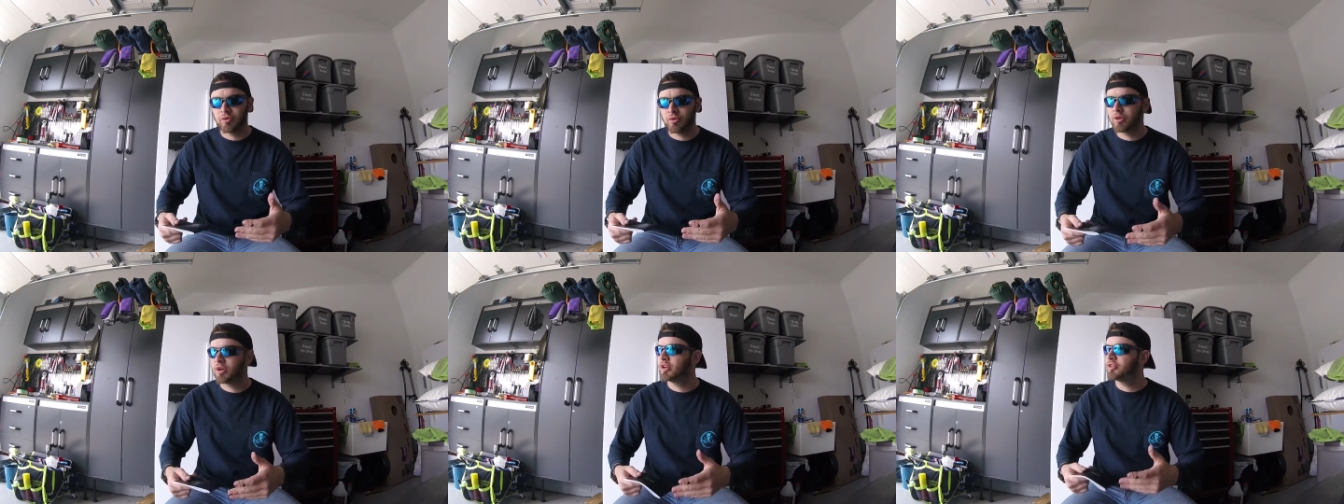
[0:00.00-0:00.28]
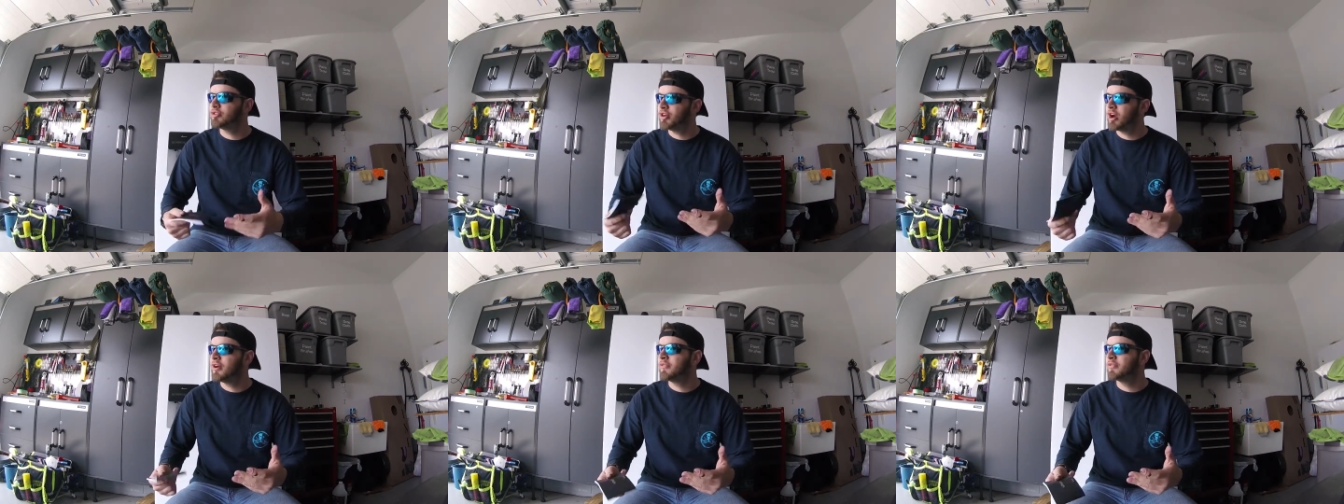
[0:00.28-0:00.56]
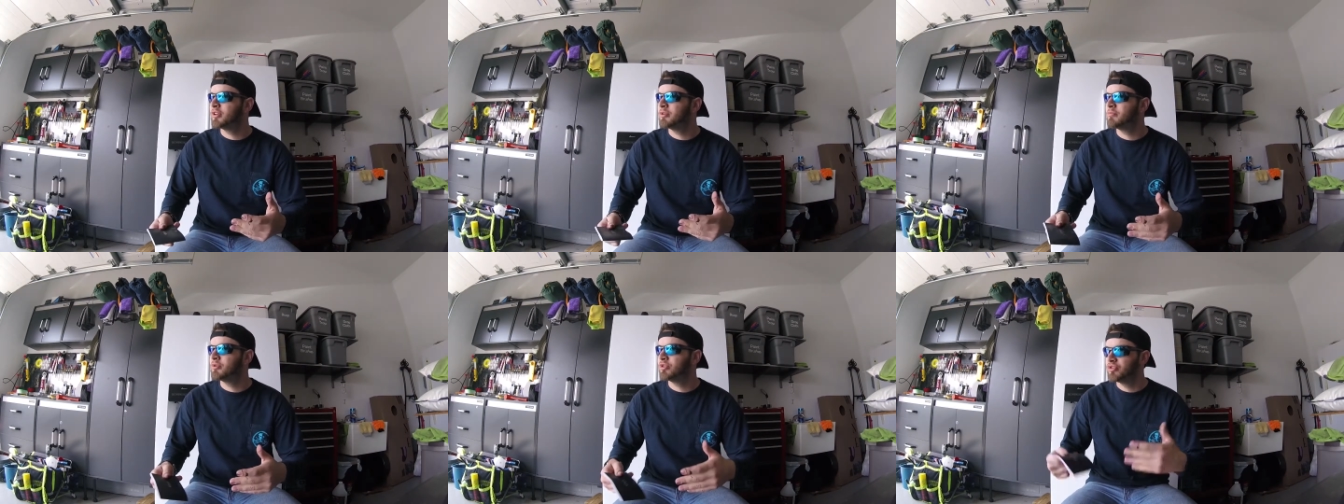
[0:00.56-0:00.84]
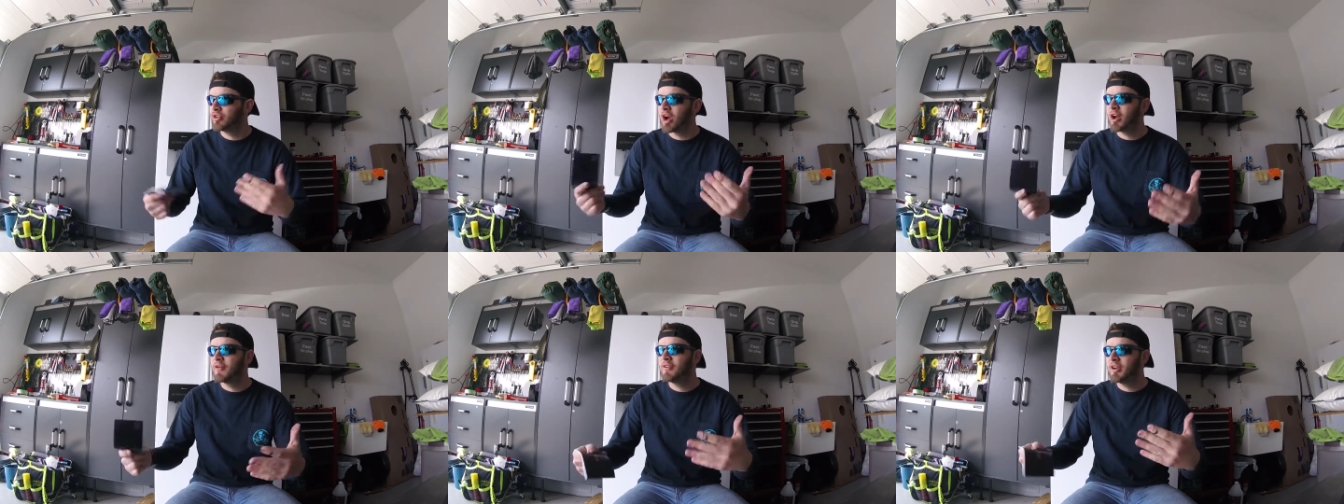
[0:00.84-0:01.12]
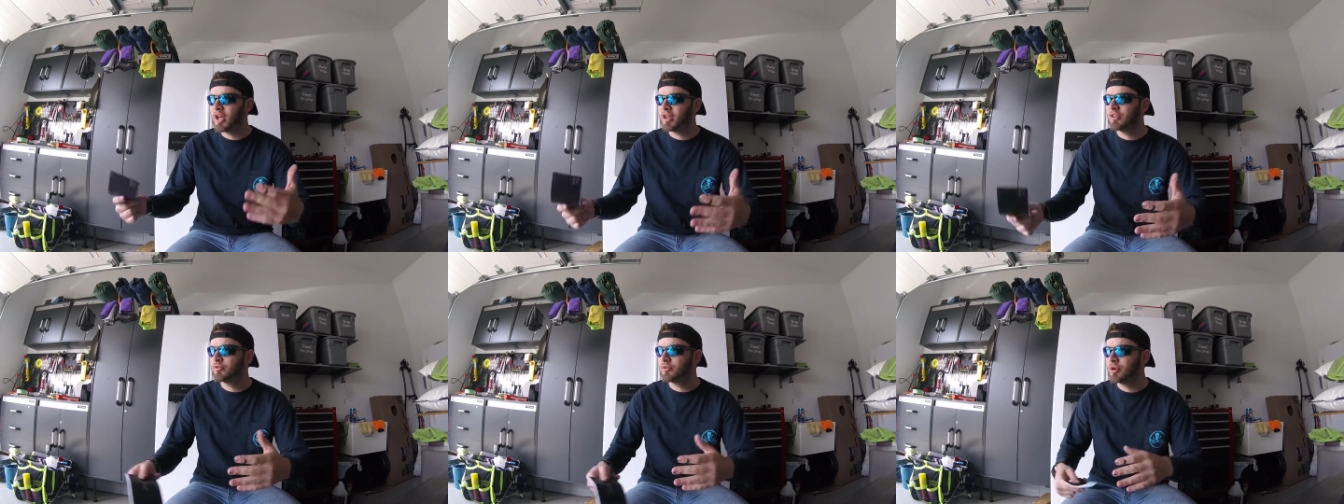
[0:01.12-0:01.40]
or not traveling, but driving
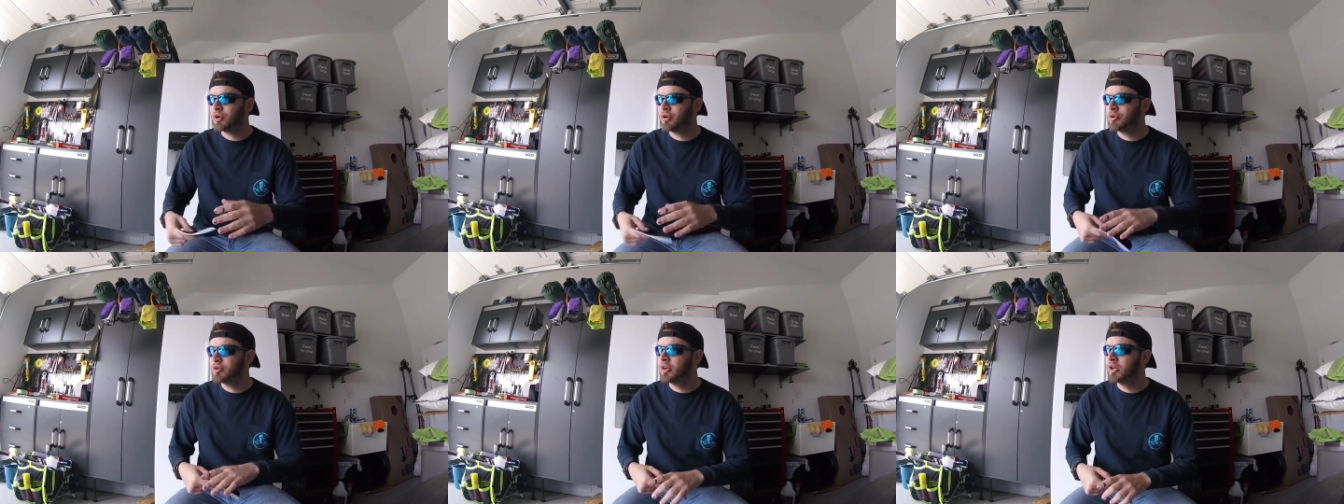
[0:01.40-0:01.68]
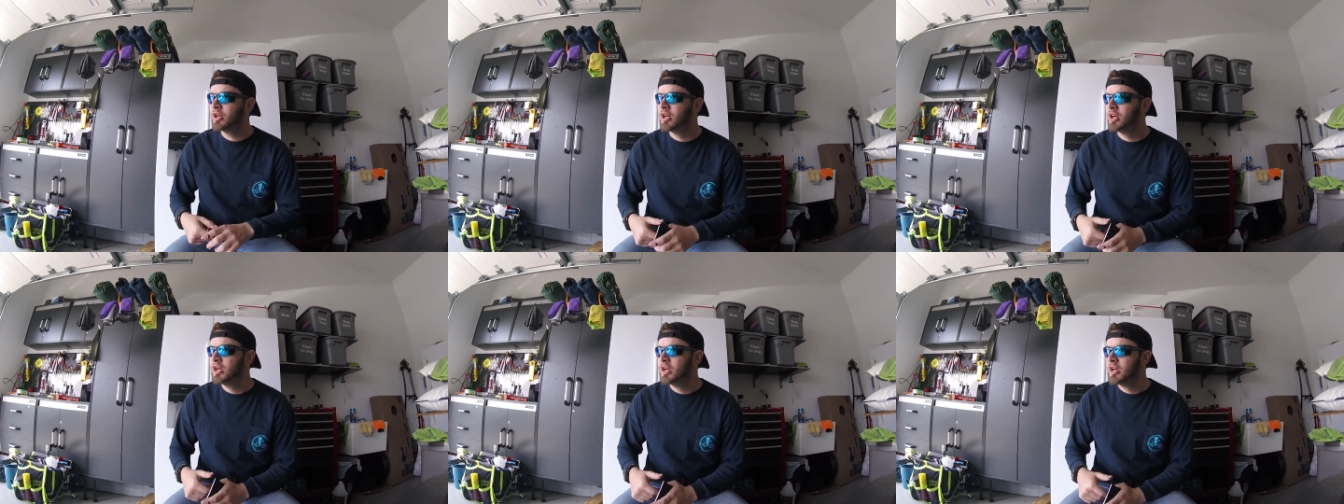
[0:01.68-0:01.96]
down the road,